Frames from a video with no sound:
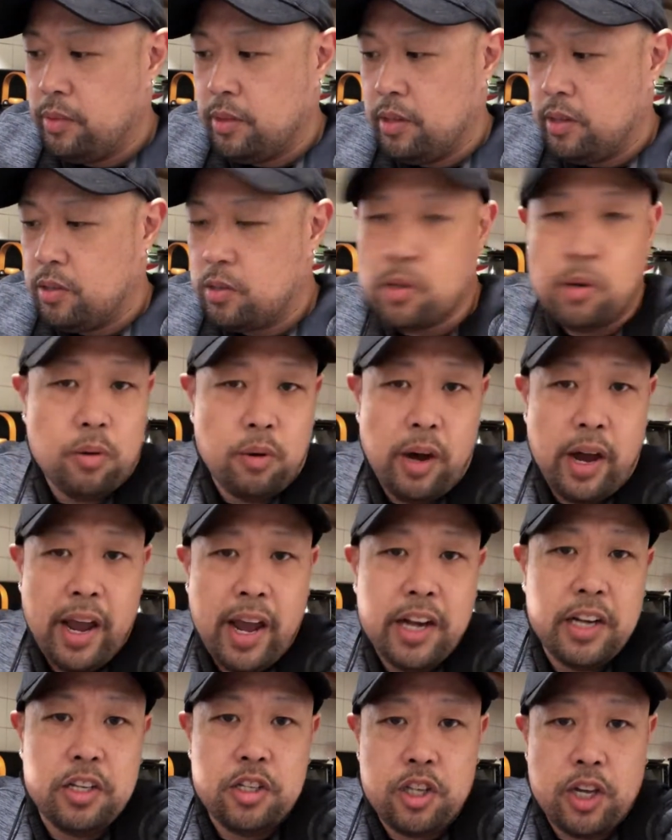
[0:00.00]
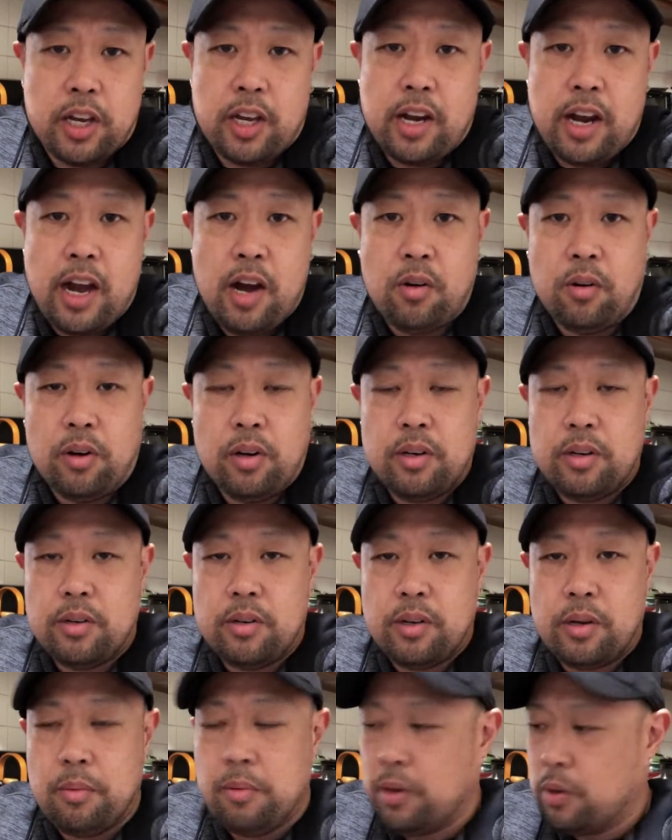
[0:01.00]
So I had to check it out.
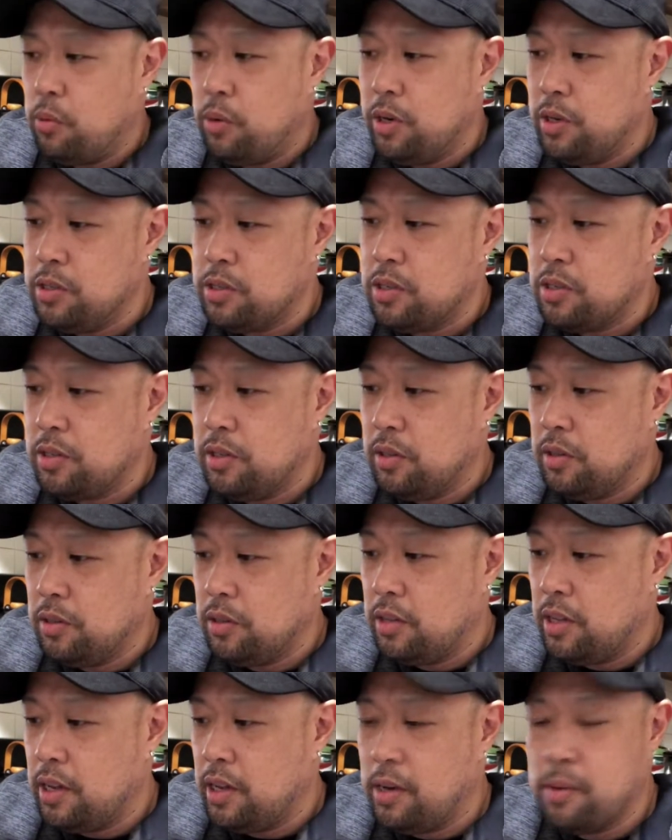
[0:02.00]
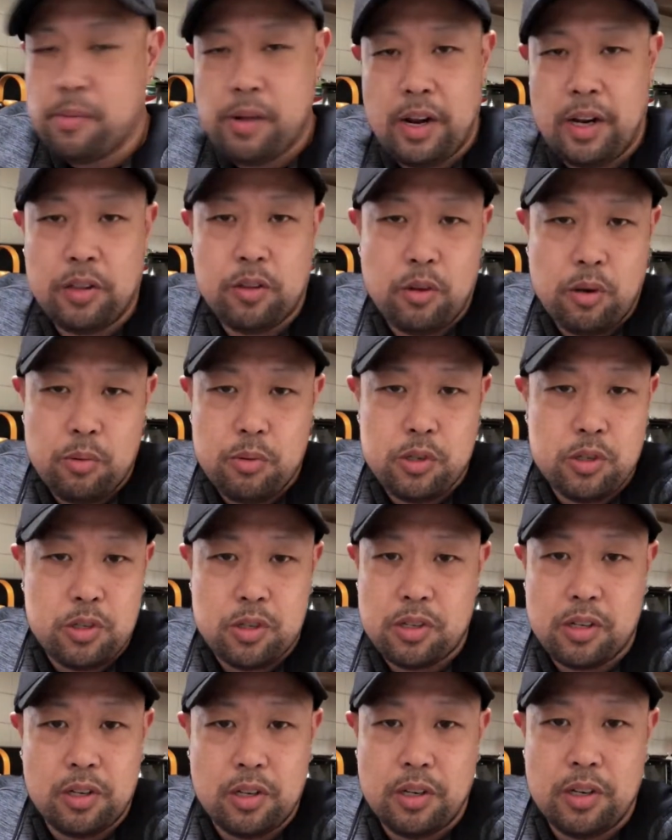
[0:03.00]
I'm like, what is this little thing? I mean, I thought it was
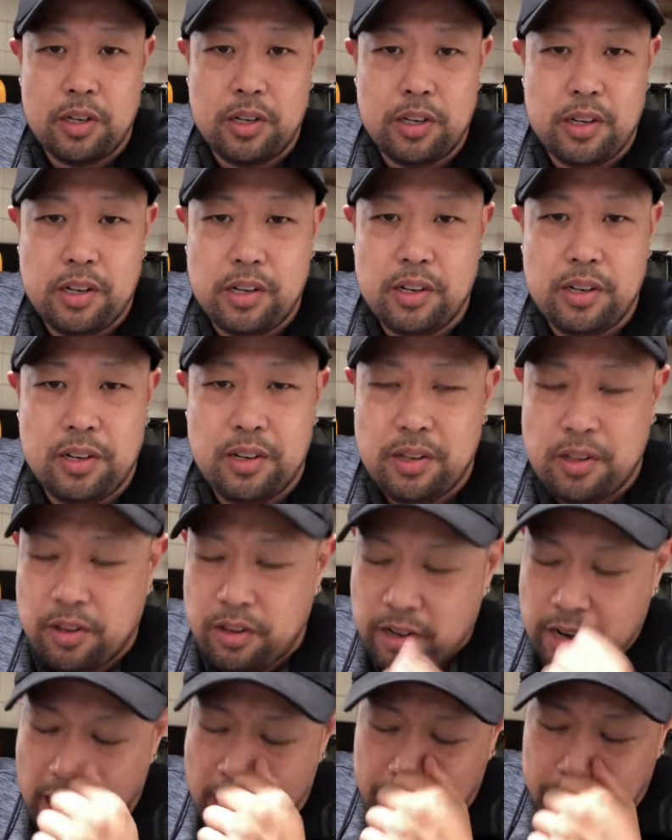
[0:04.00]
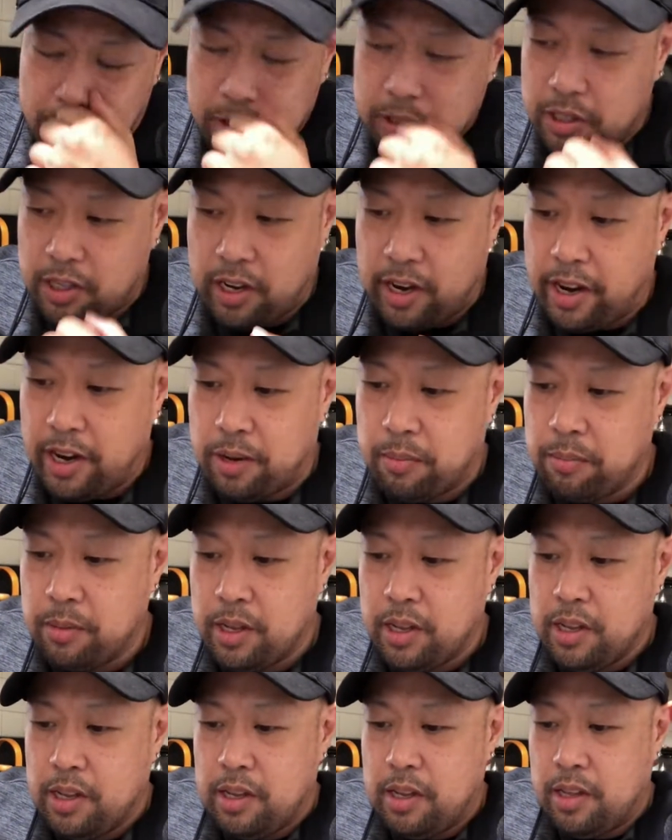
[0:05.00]
just another novelty item
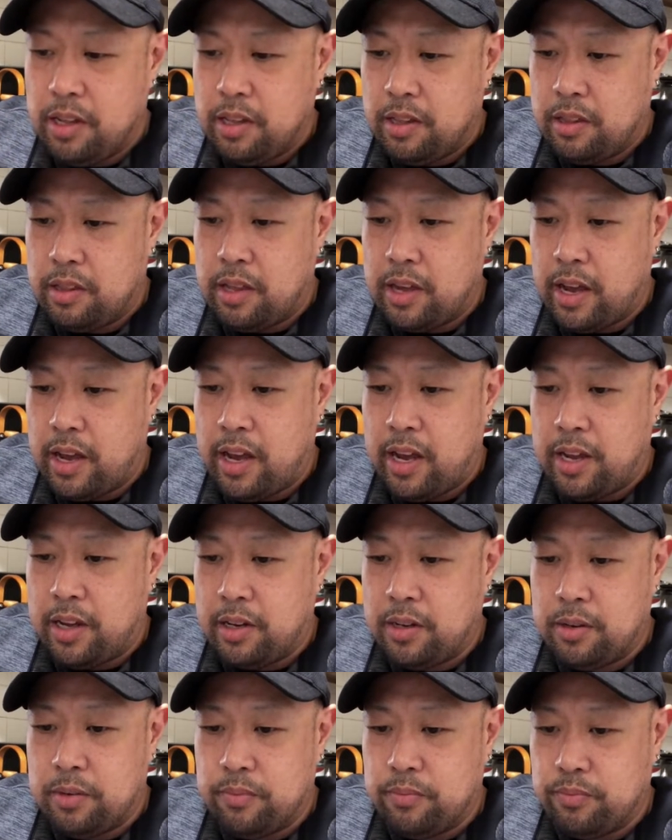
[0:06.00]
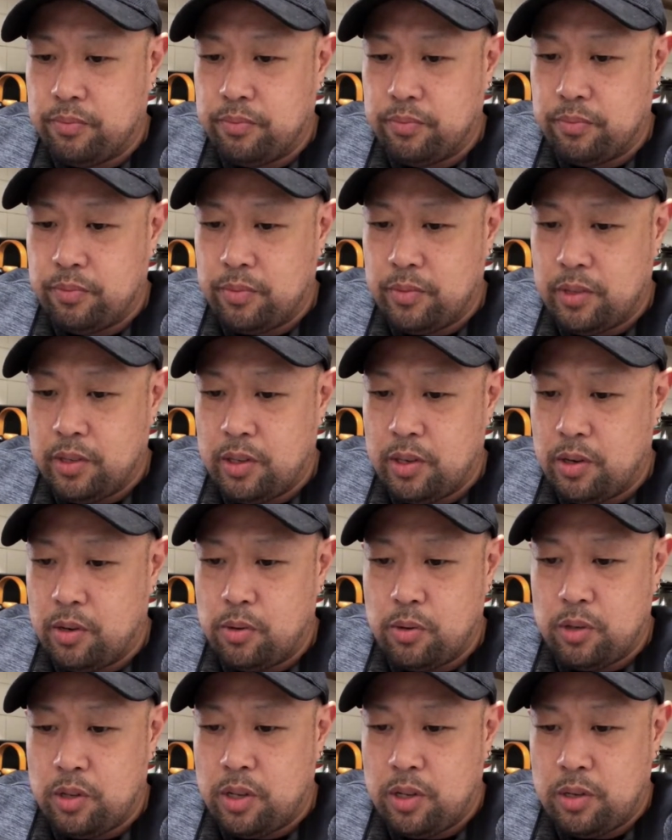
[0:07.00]
that
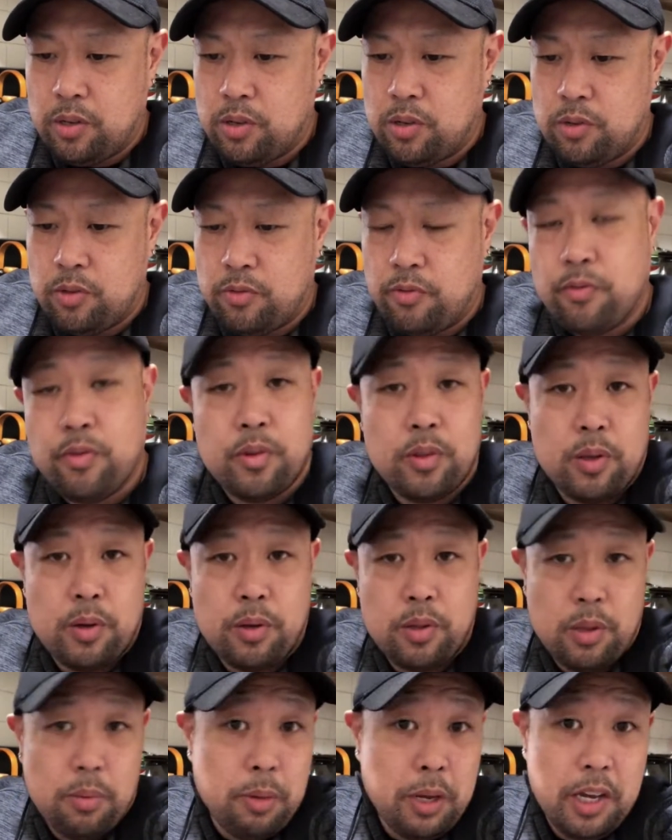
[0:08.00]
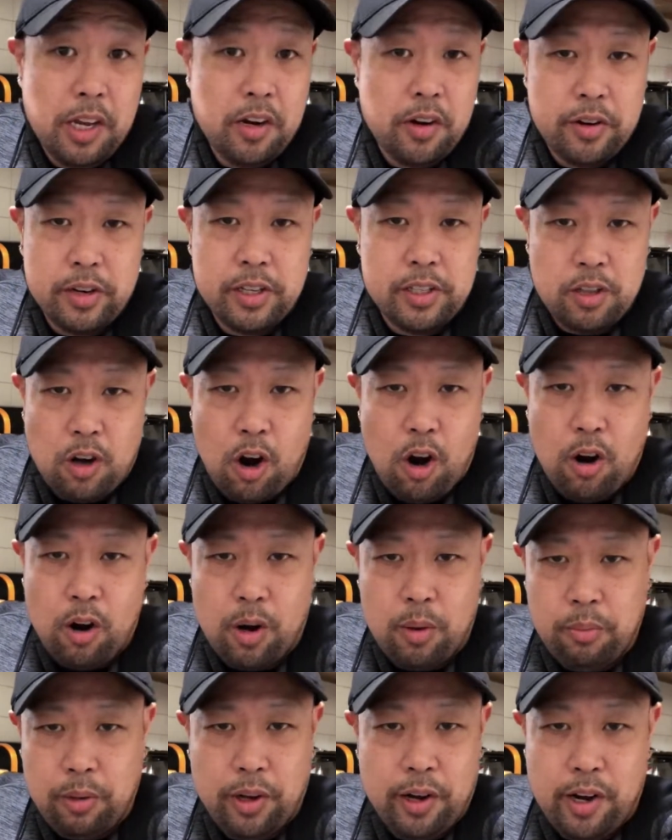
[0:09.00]
they, for the beginner guitar
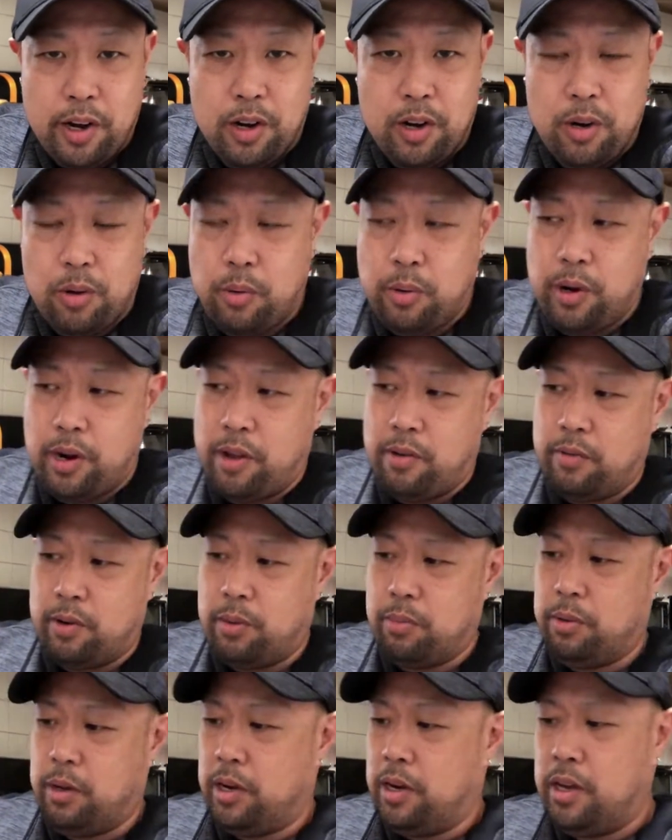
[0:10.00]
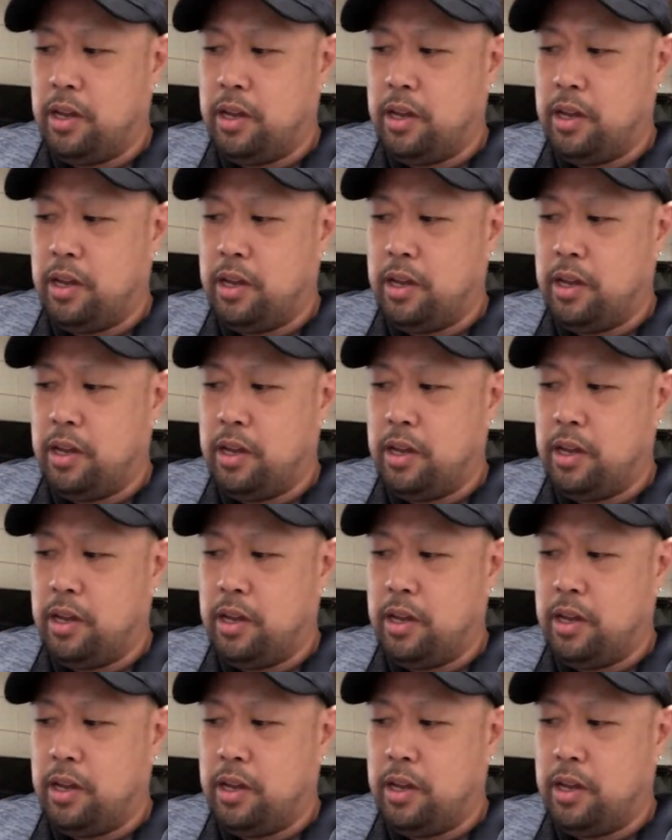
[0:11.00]
player or whatever. But